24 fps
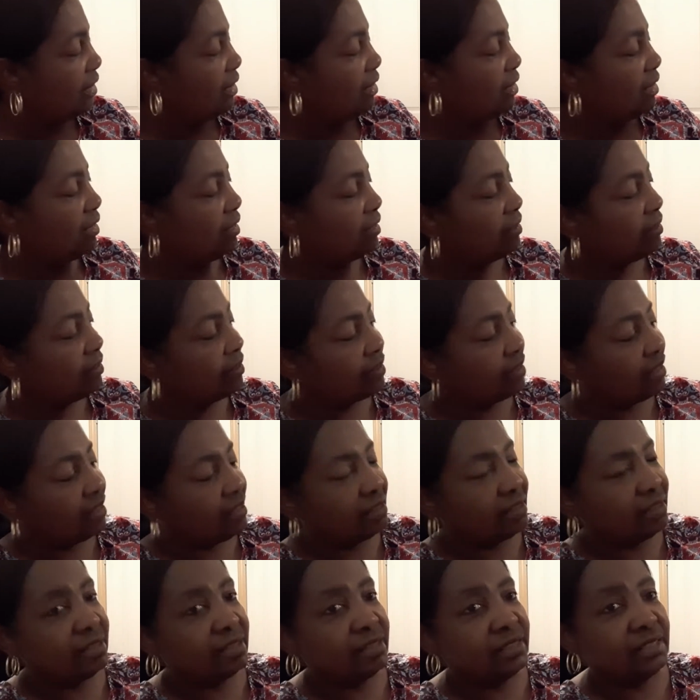And look at
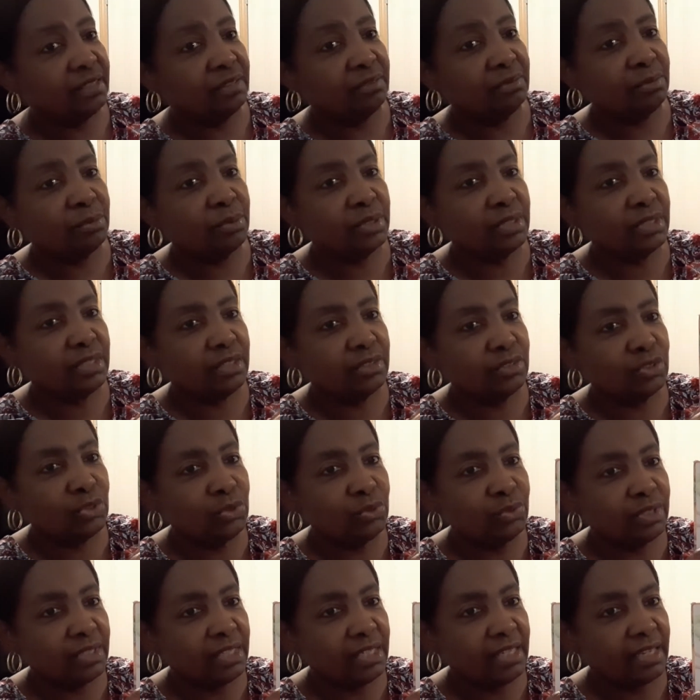the leaf. What did you
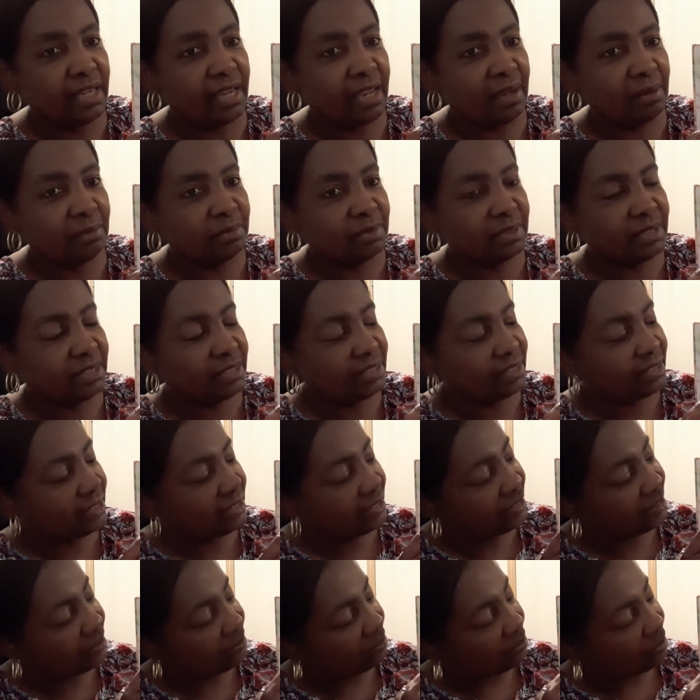think happened to the
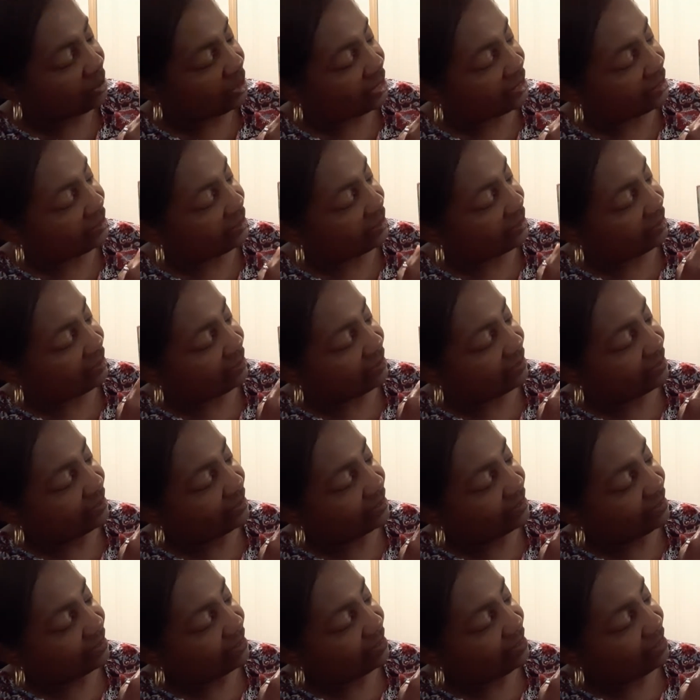leaf right there?
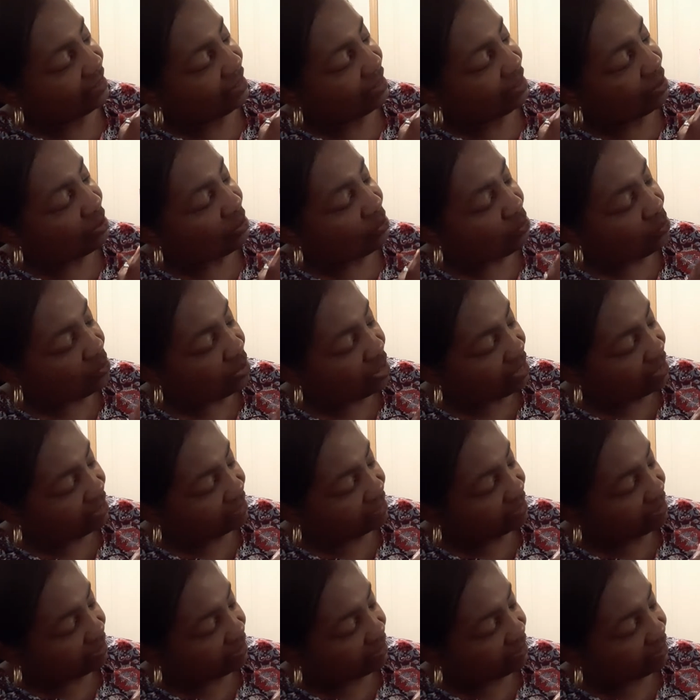Why is
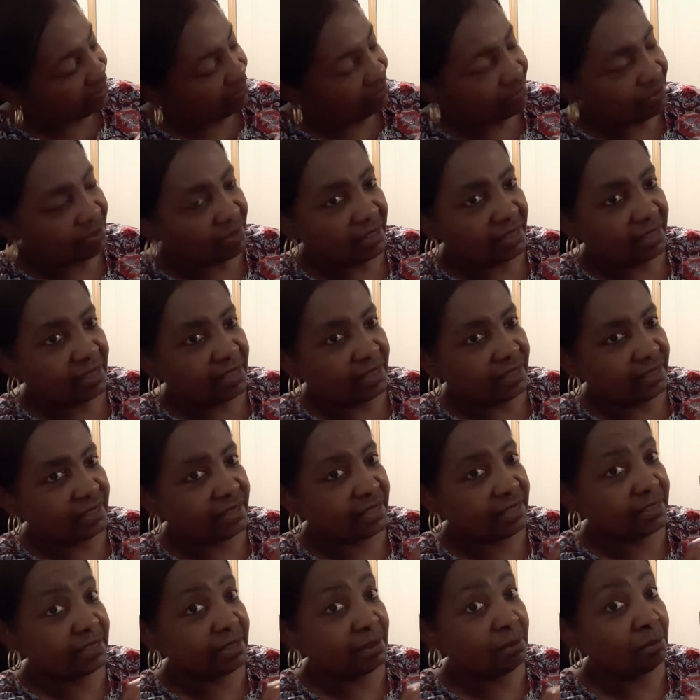the leaf
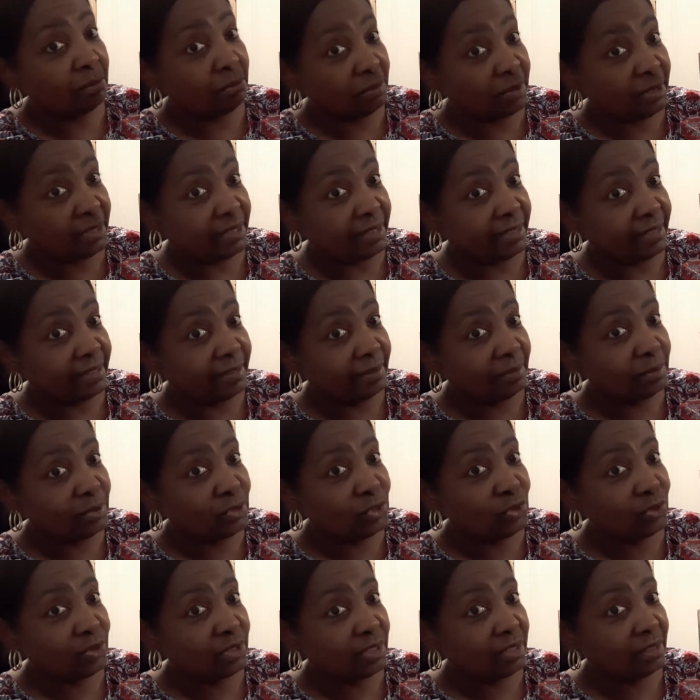like something bit it? What
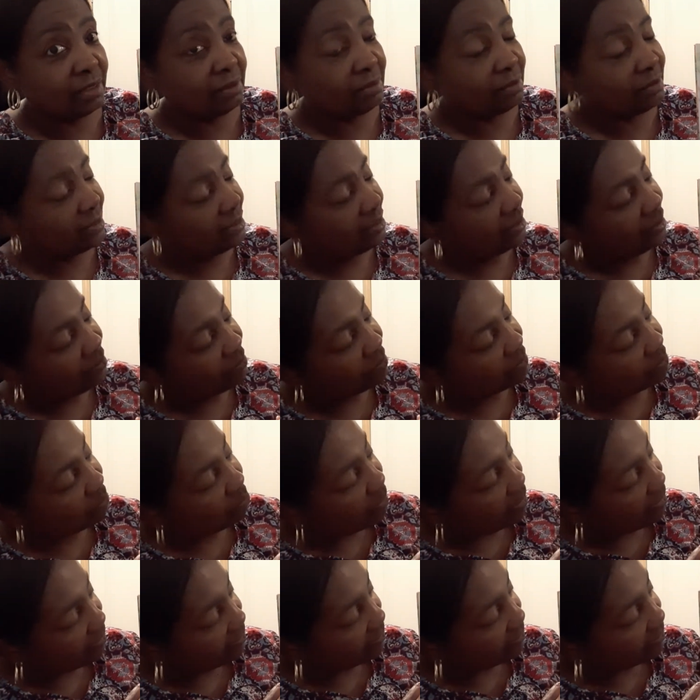you think was
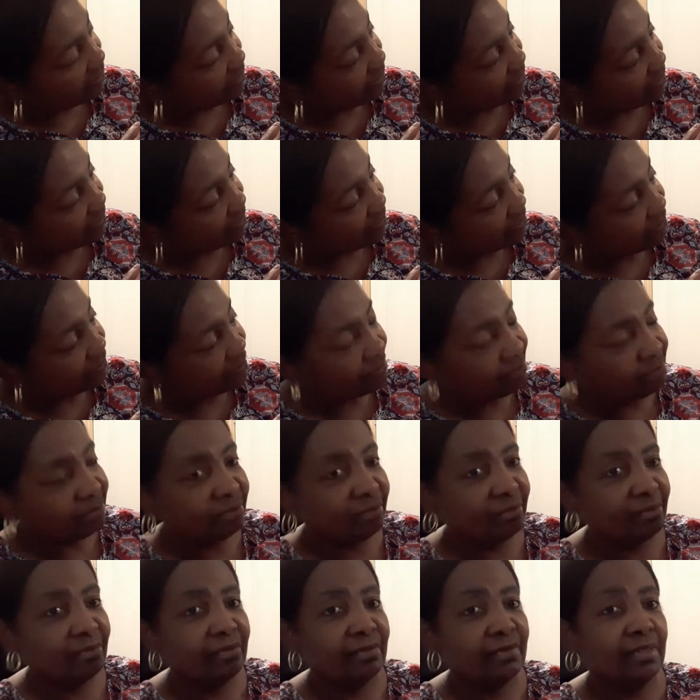biting the leaf?
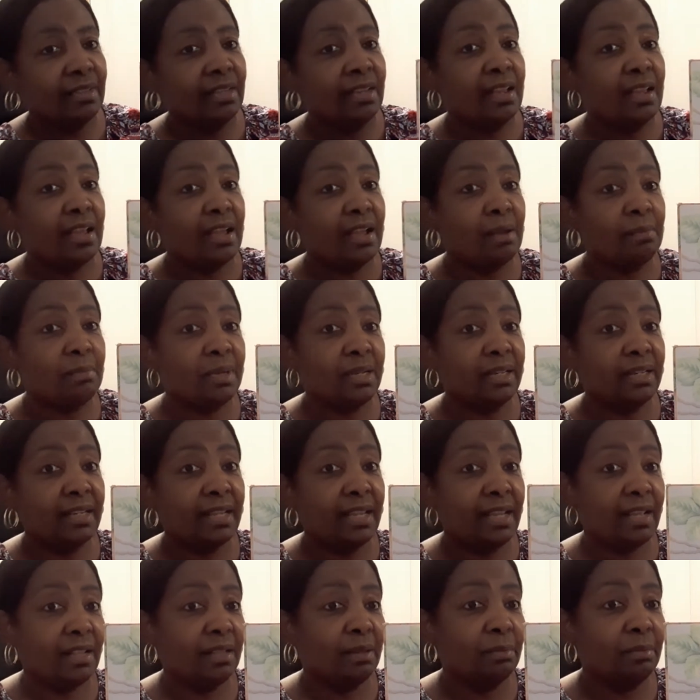How about a
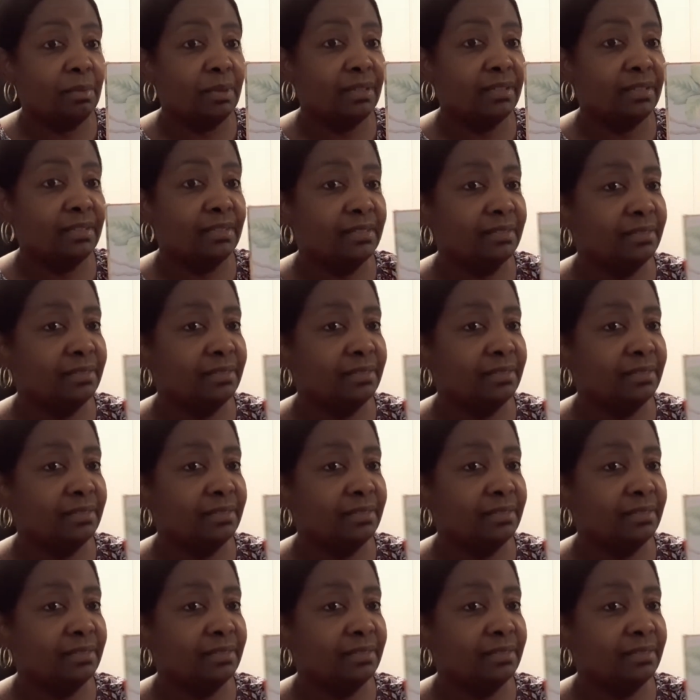caterpillar?